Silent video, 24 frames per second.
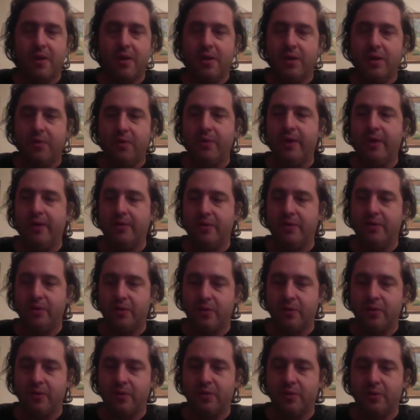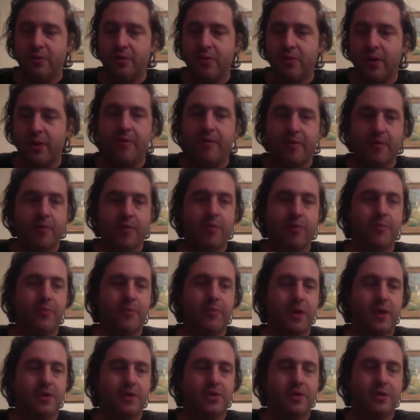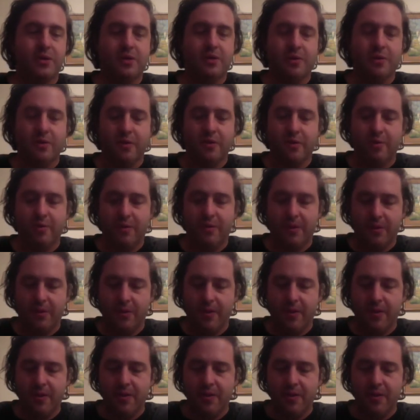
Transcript: You'll get to choose what group project you're going to be doing.